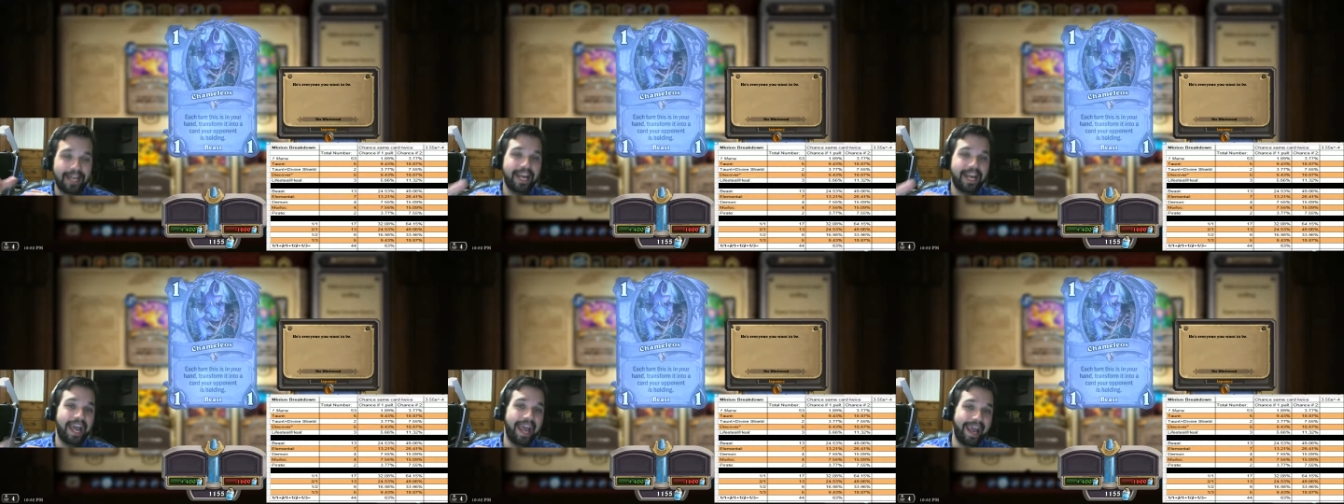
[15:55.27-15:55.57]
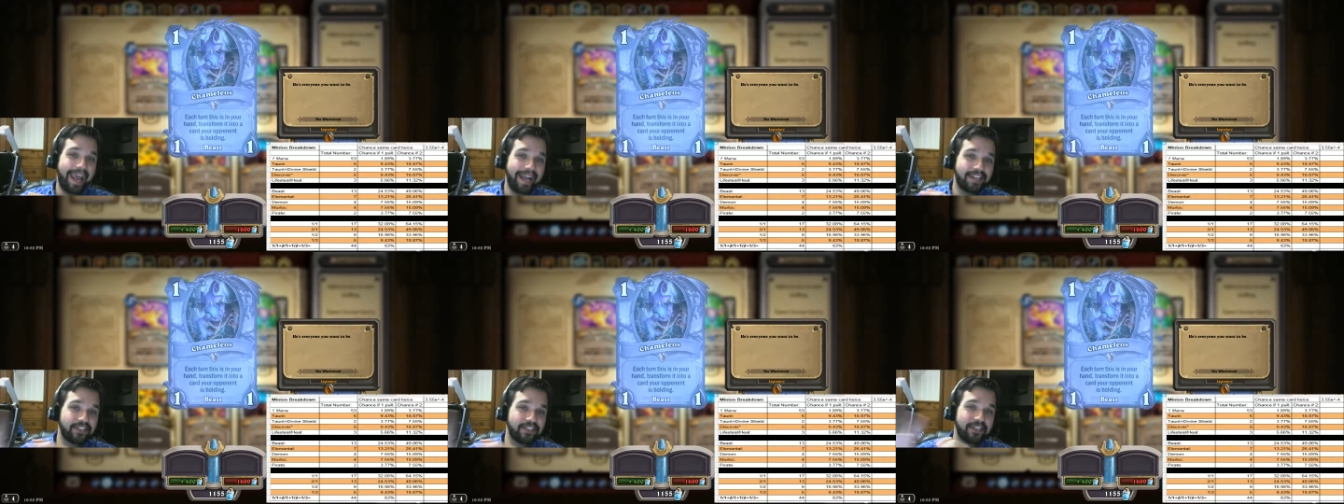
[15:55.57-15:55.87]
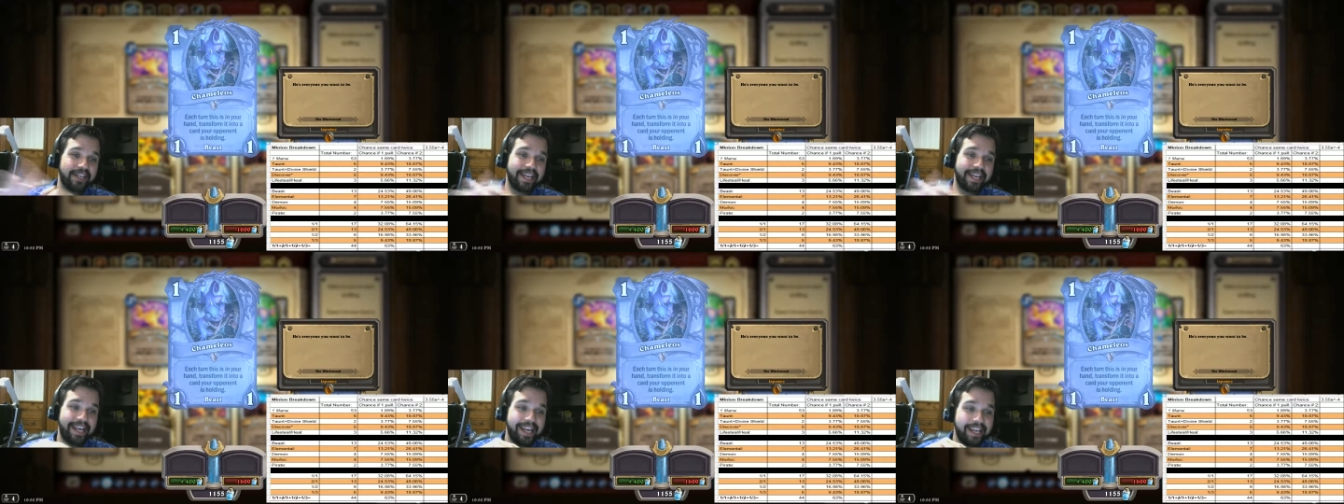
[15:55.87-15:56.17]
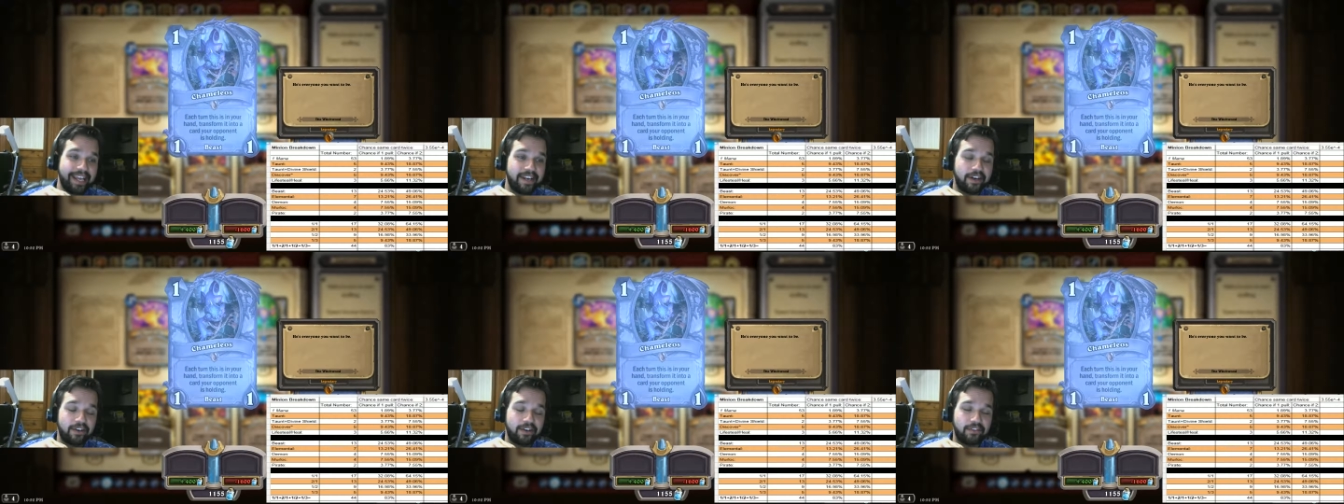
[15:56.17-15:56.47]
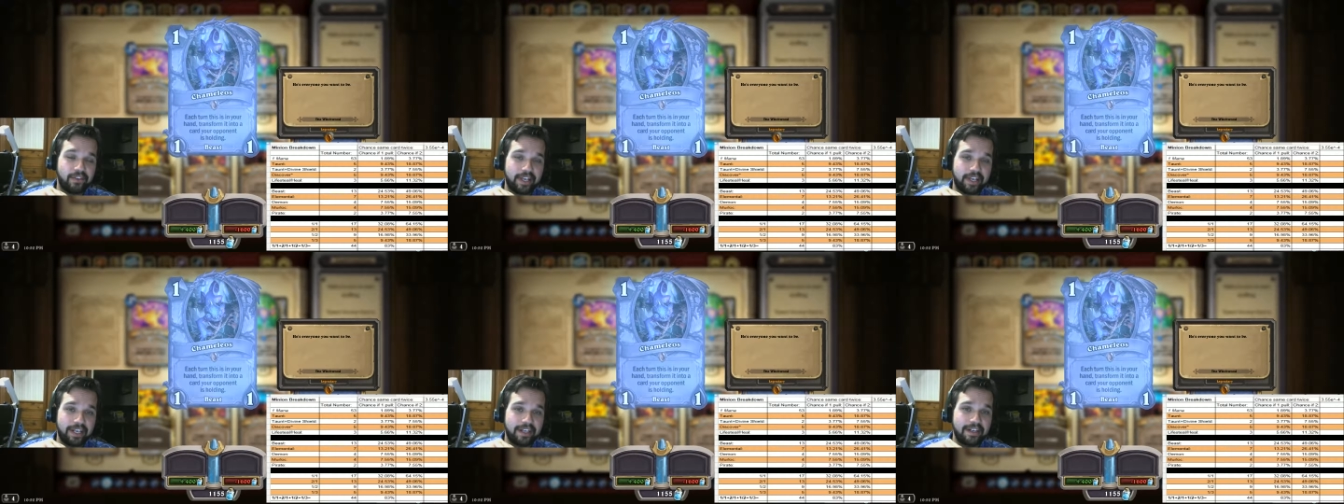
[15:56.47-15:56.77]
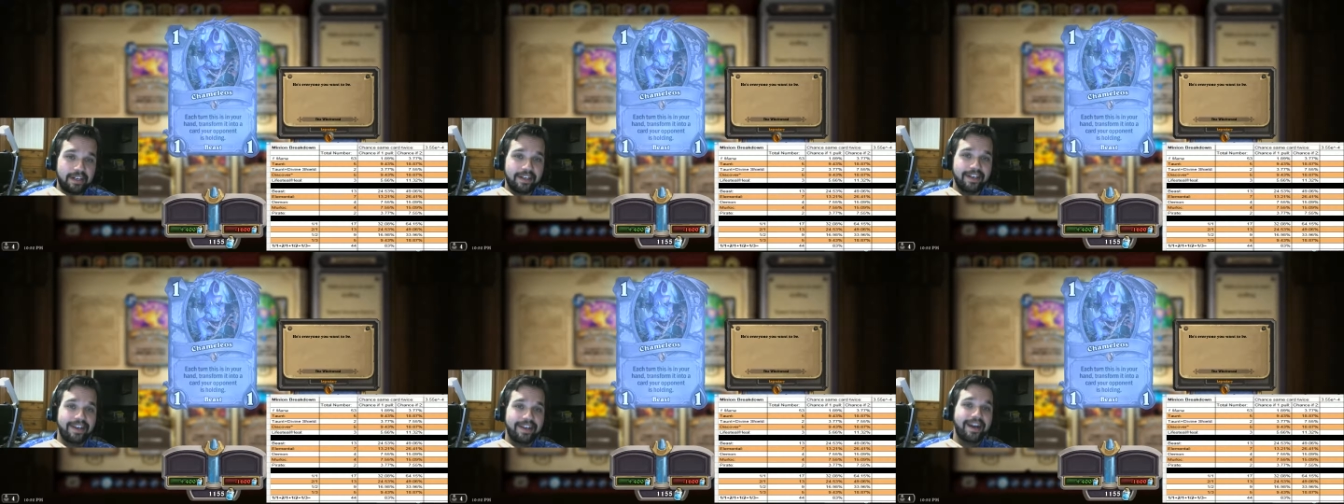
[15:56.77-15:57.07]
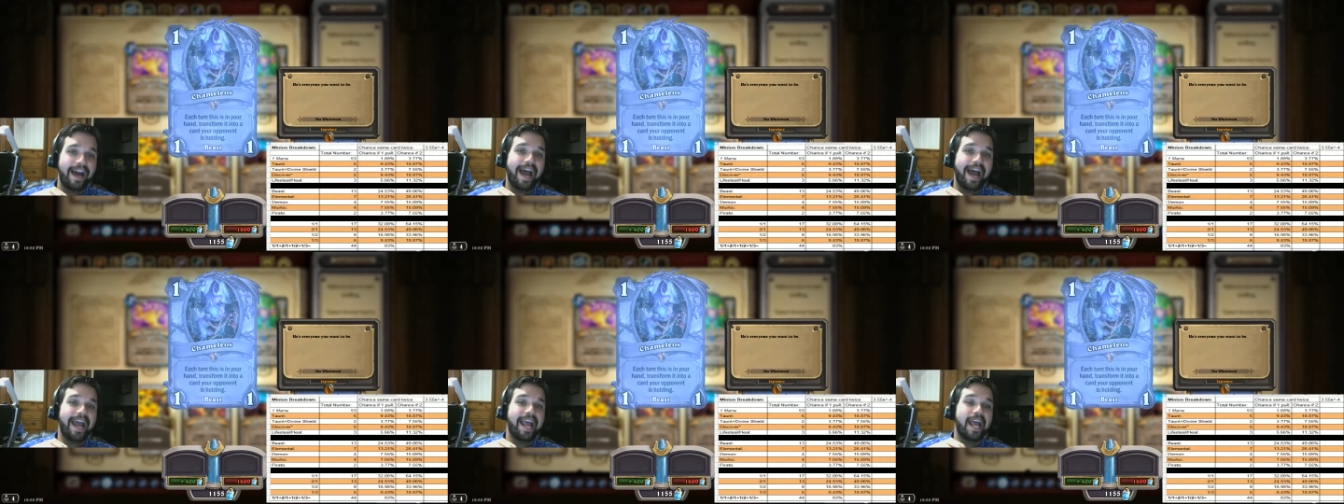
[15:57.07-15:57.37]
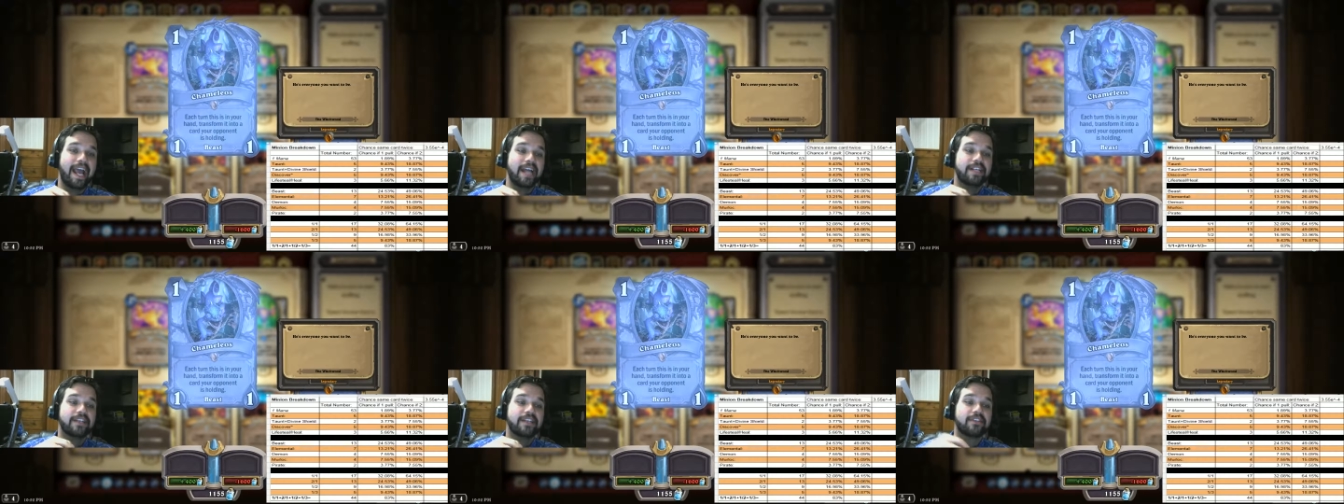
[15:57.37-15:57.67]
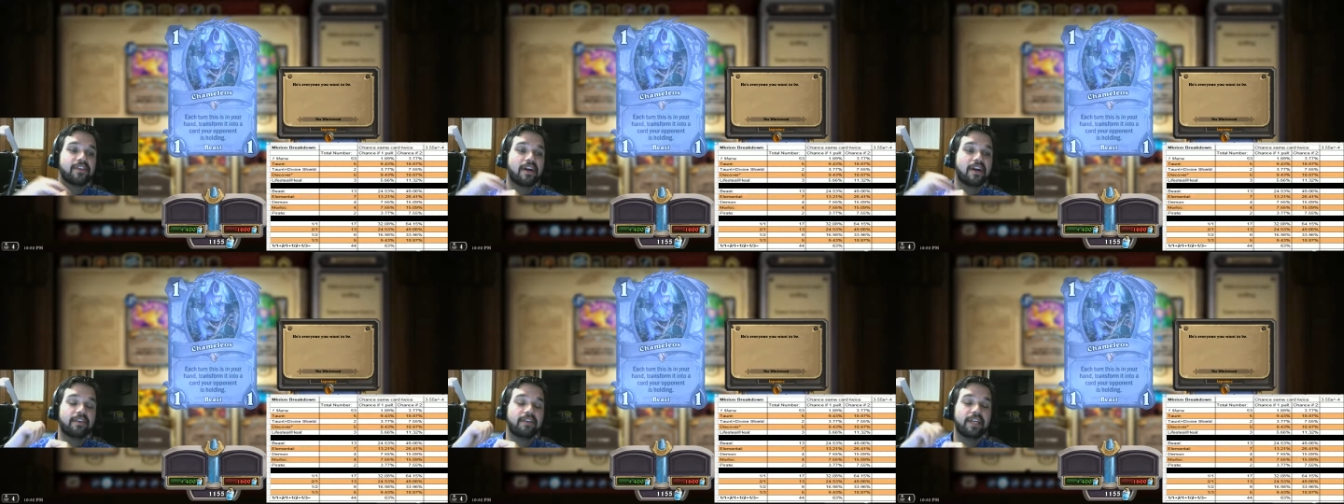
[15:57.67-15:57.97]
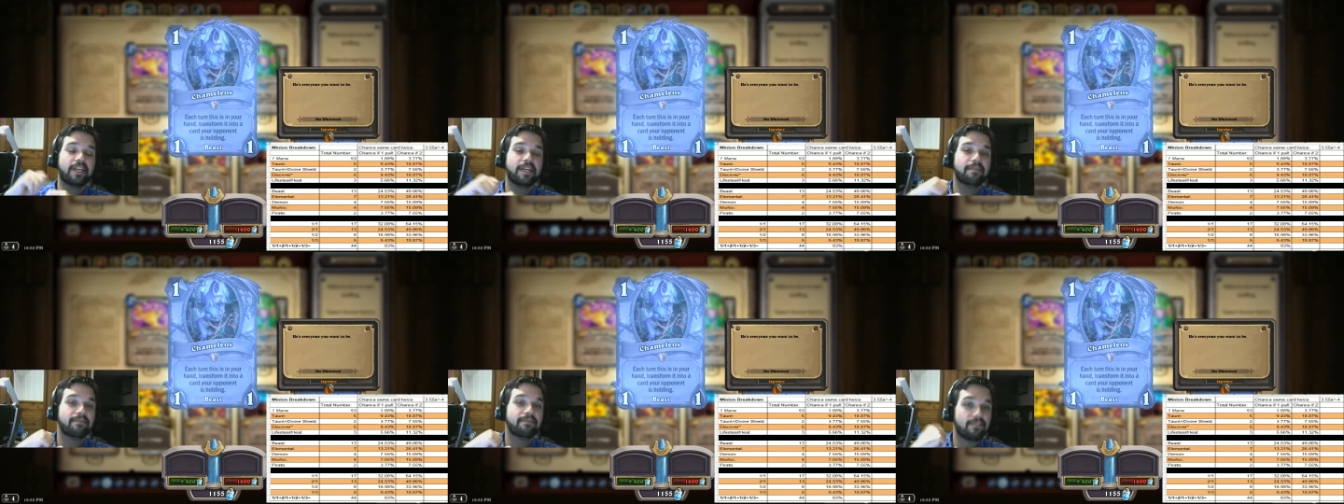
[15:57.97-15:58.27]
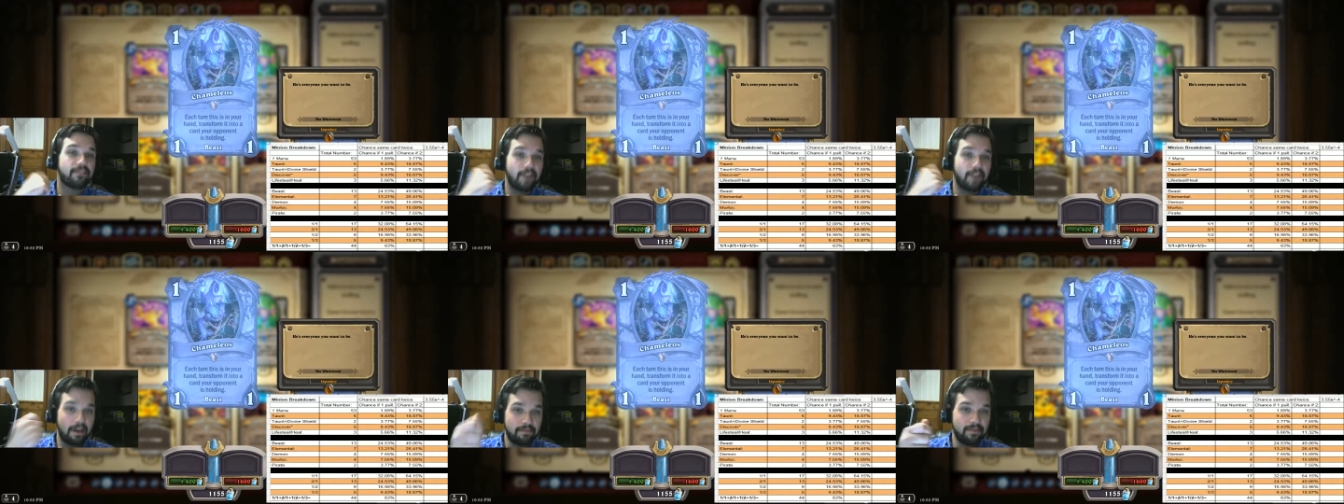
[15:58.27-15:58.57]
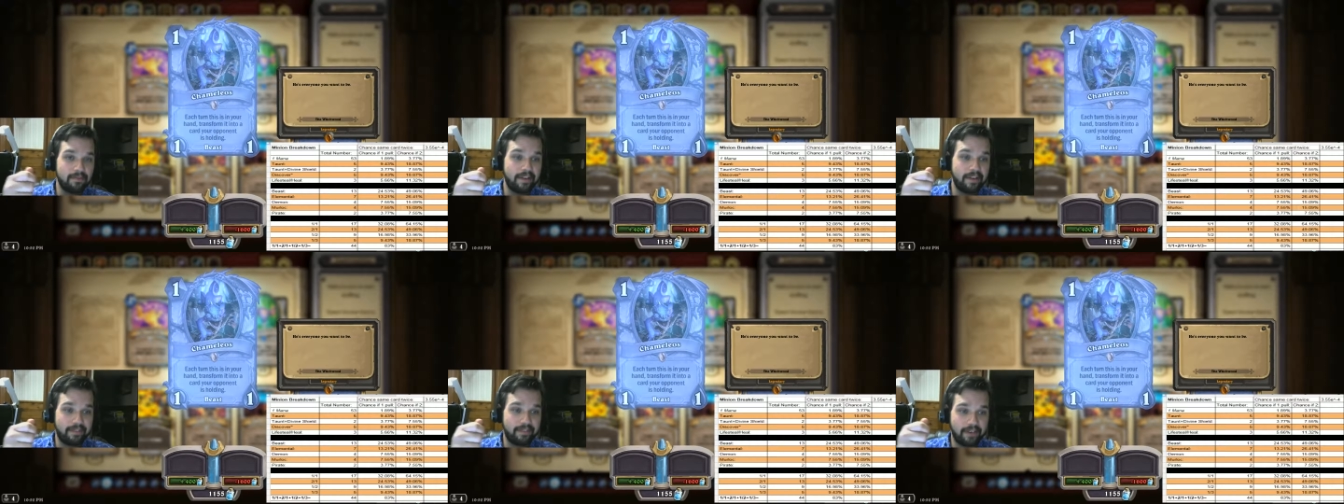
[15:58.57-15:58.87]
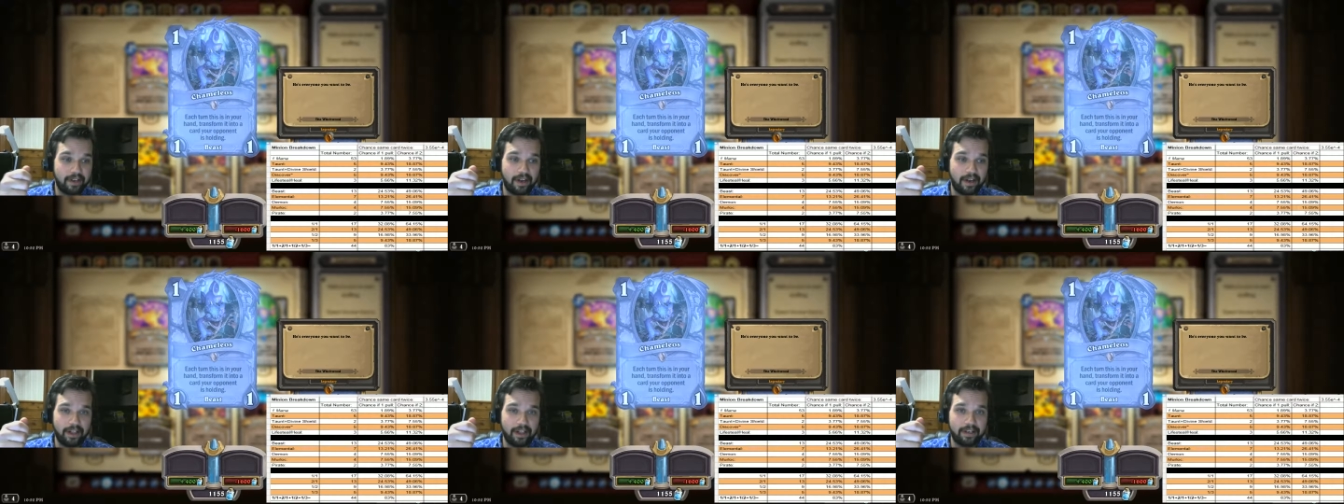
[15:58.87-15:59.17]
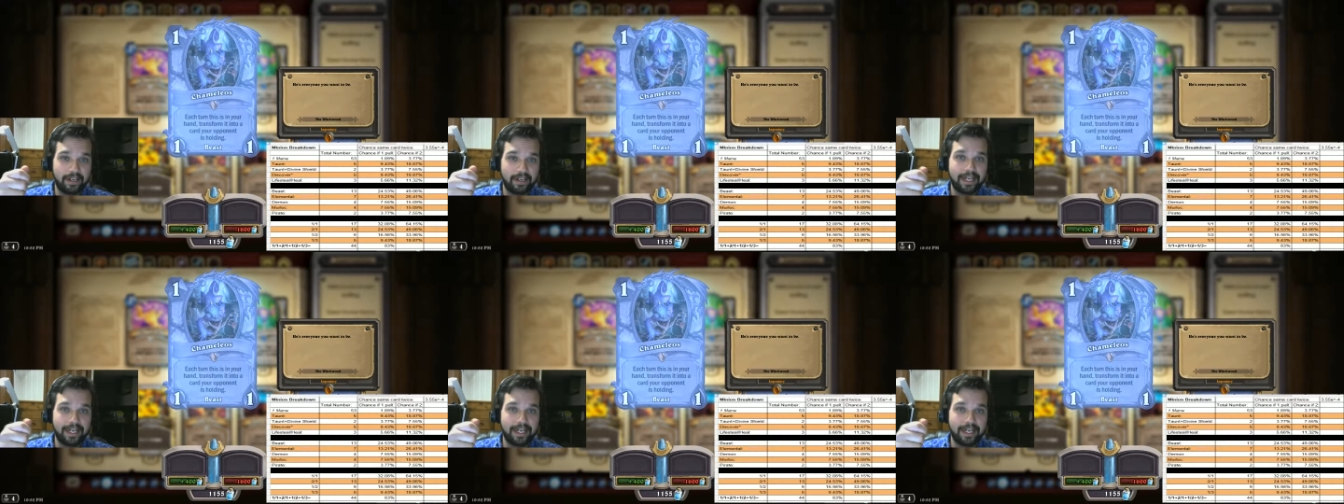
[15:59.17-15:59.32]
actually in an arena, I had discovered him from Ravencaller,